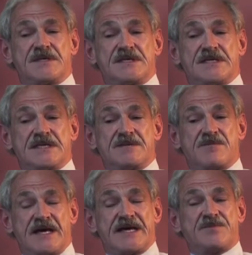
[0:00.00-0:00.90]
in
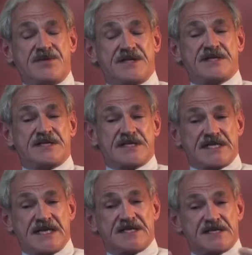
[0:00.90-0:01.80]
my opinion,
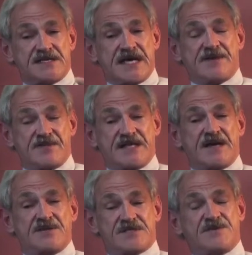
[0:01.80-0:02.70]
again, not being
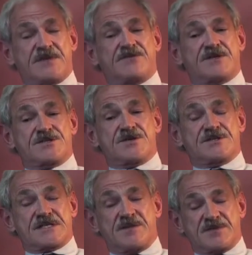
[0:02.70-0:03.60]
able to speak for an
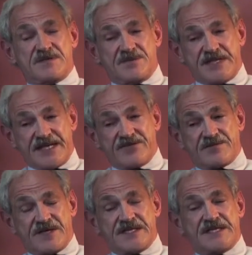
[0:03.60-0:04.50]
insurance company, but having
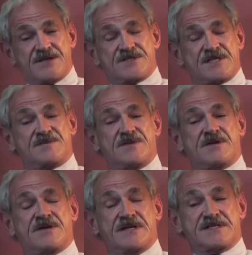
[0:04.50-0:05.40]
many years'
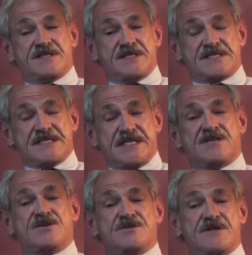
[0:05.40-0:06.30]
experience in this
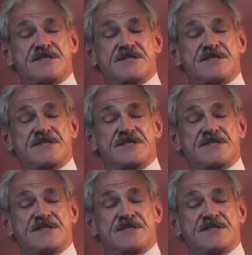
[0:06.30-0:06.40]
industry,